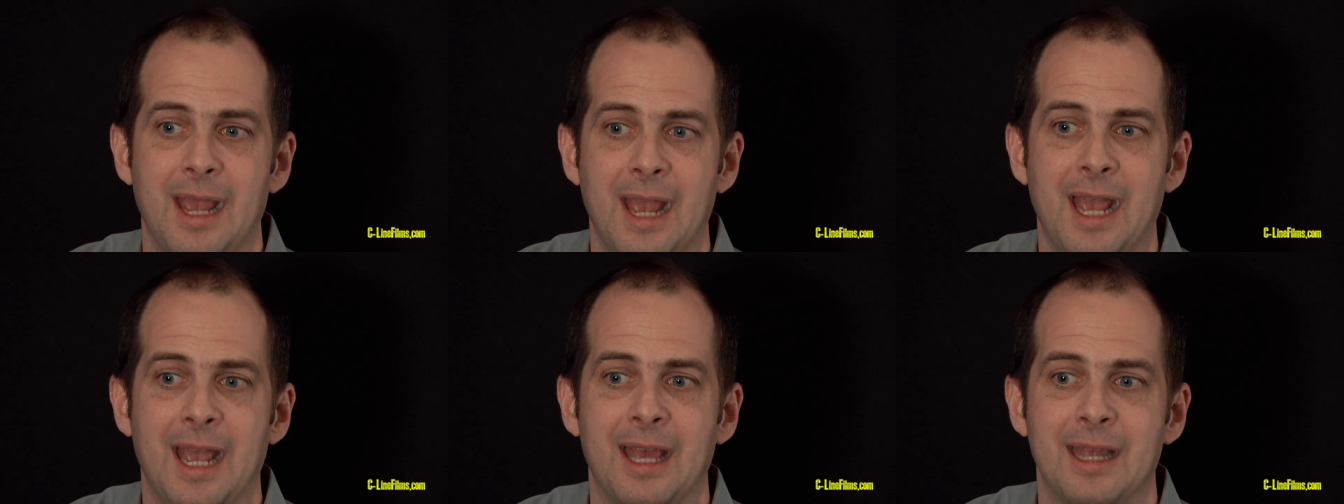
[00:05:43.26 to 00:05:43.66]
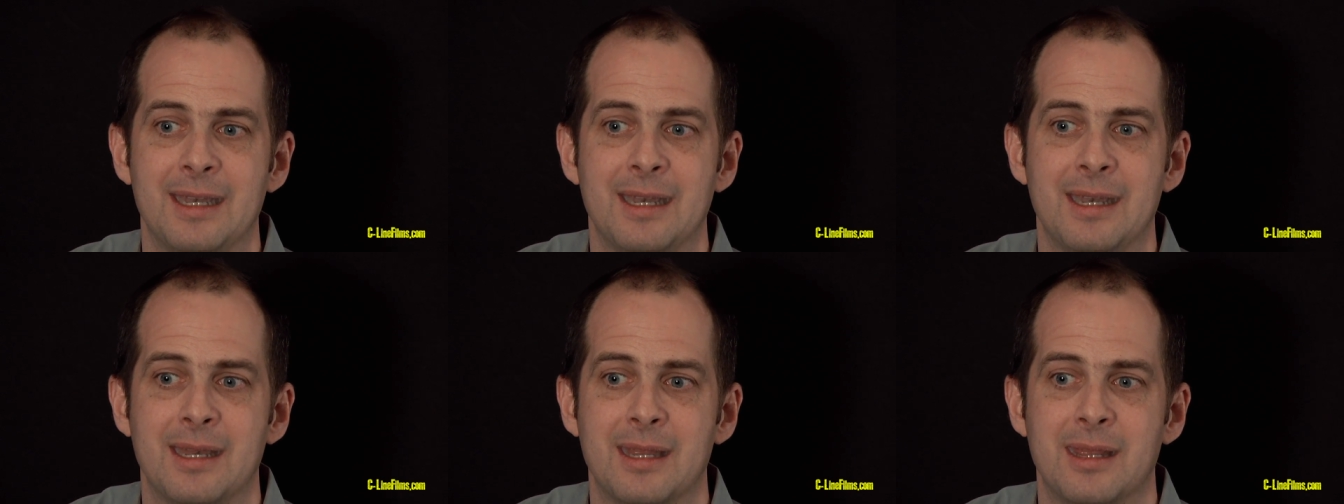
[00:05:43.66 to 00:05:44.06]

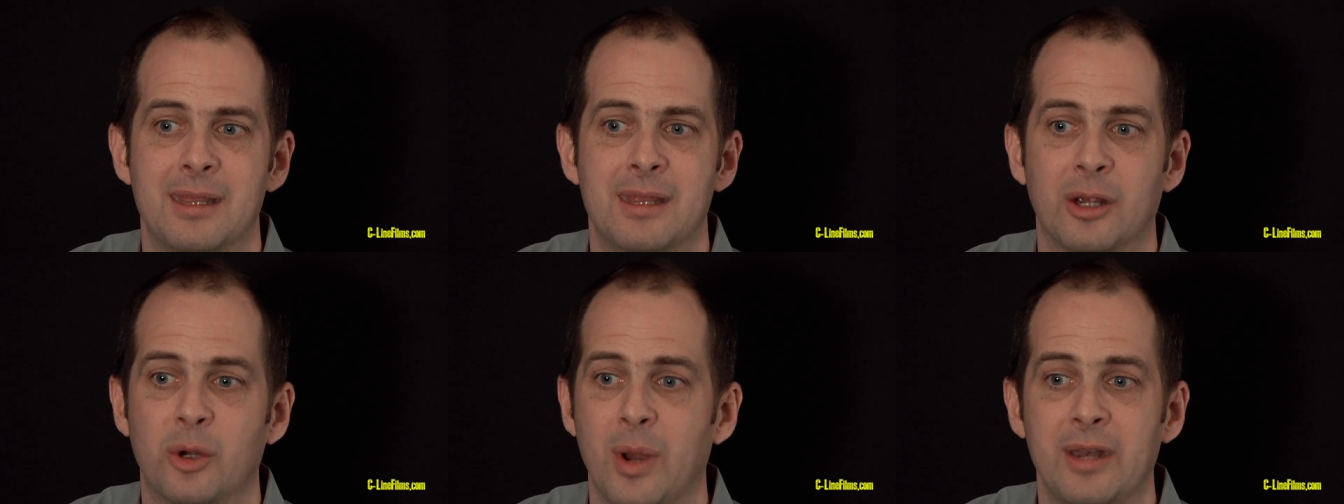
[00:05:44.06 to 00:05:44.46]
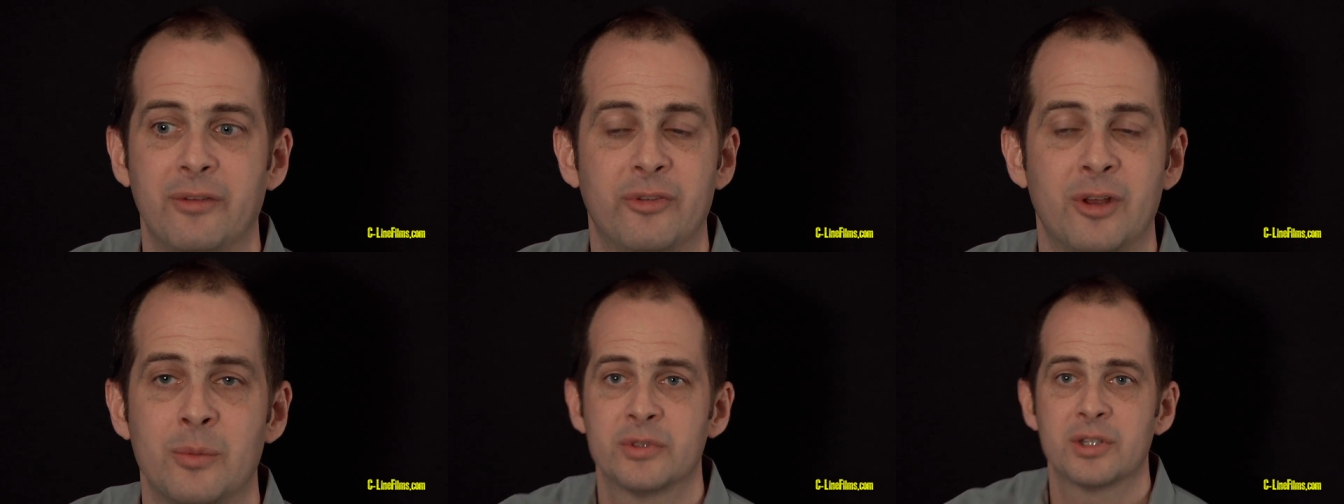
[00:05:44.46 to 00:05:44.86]
and the great
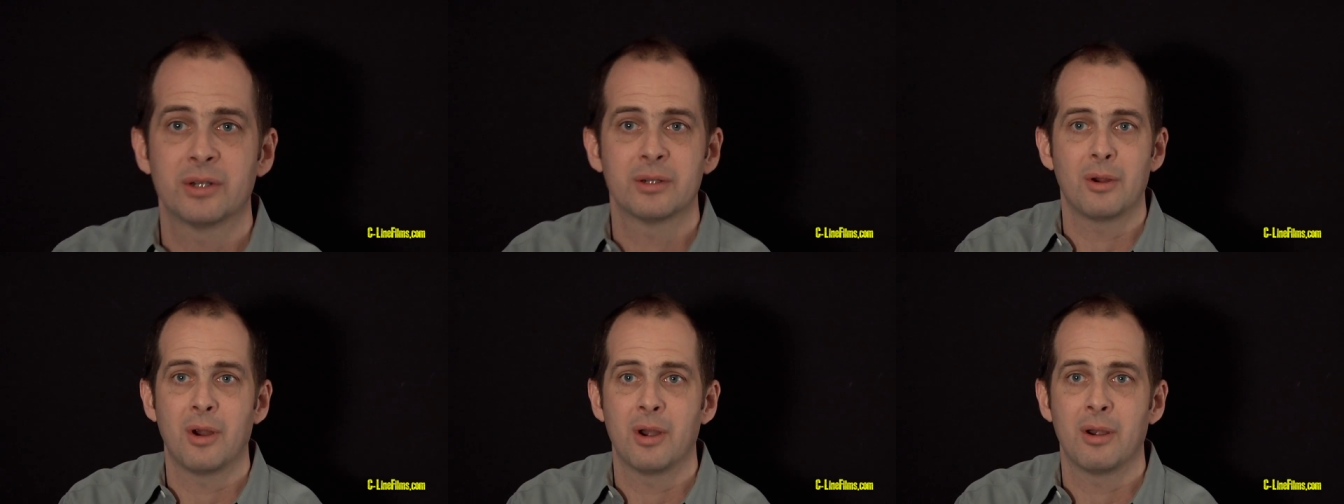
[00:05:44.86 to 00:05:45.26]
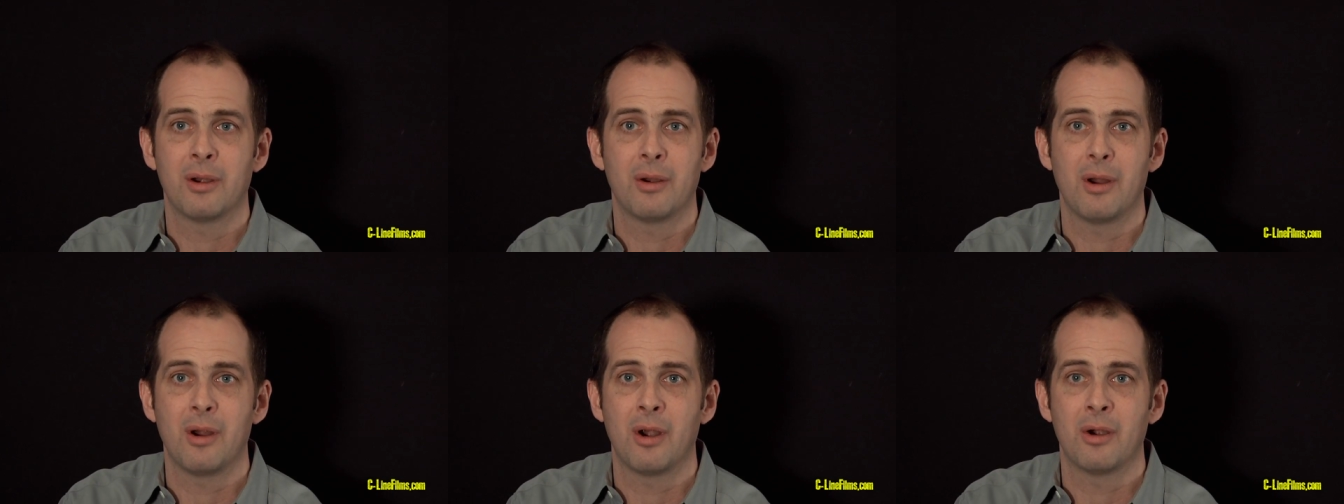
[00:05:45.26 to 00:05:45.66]
films are,
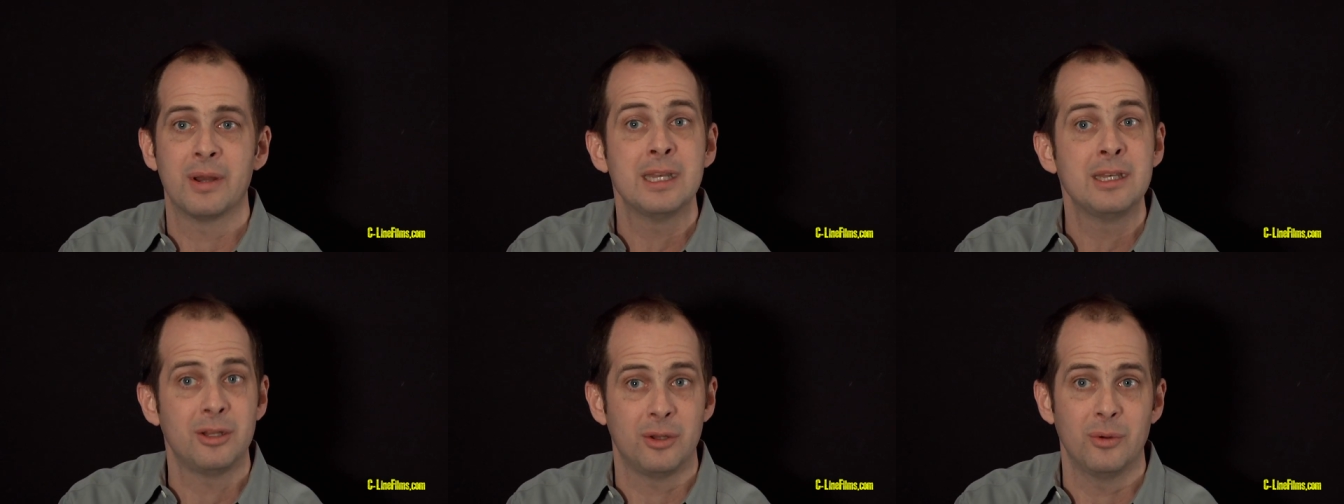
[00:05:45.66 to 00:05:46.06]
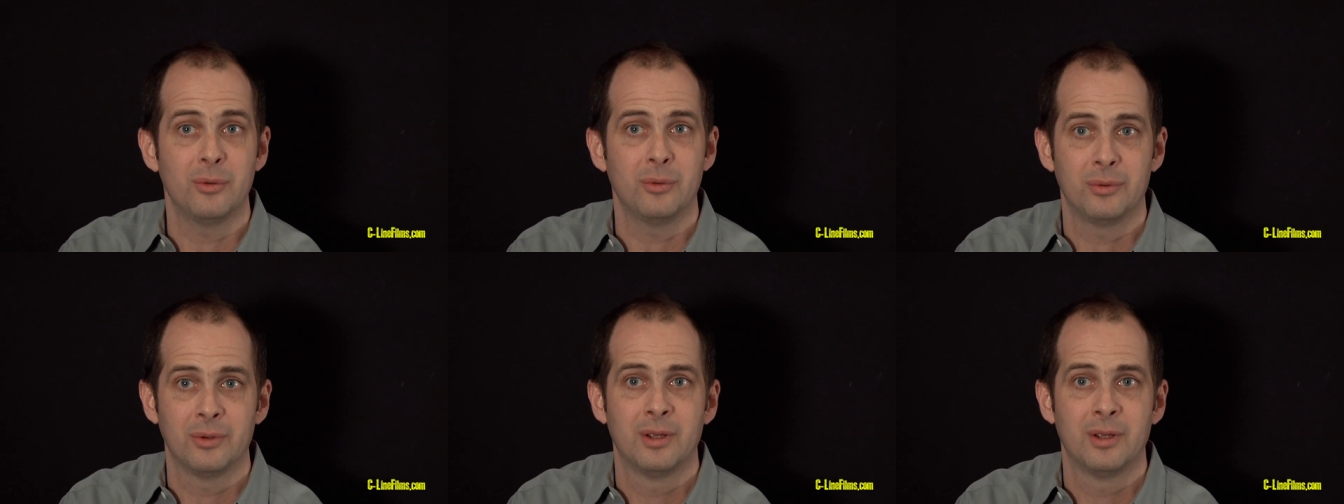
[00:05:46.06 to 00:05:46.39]
are, are in you